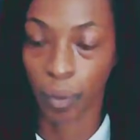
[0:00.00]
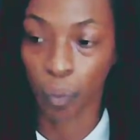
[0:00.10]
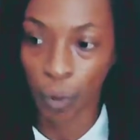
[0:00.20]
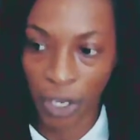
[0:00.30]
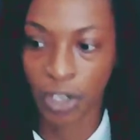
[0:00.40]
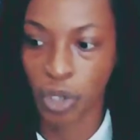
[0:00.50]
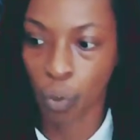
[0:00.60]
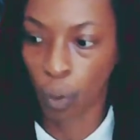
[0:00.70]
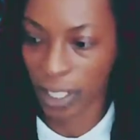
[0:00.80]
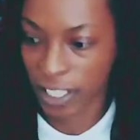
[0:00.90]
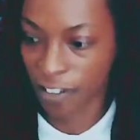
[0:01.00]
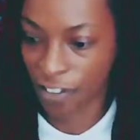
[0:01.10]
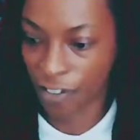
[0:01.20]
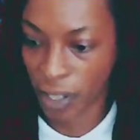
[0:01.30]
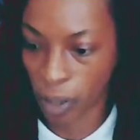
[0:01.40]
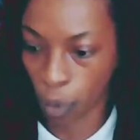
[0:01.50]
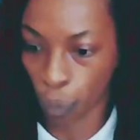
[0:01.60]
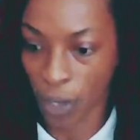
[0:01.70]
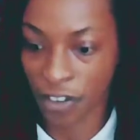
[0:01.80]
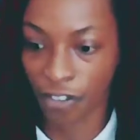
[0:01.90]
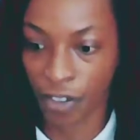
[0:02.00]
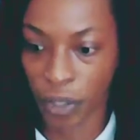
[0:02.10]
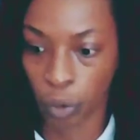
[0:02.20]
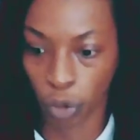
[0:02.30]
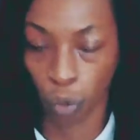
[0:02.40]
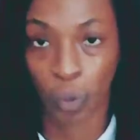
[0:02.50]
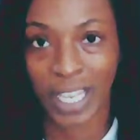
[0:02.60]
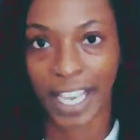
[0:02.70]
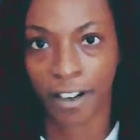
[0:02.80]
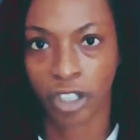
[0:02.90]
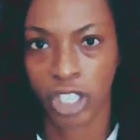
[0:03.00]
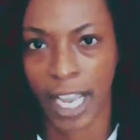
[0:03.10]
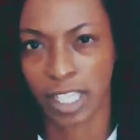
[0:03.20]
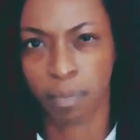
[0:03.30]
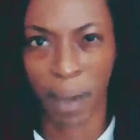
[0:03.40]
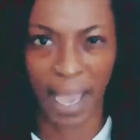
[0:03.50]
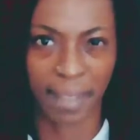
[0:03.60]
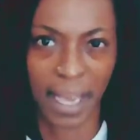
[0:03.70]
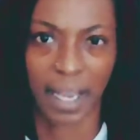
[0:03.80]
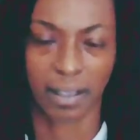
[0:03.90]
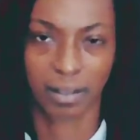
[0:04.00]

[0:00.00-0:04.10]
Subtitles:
wouldn't you want to feel refueled or re-energized by that?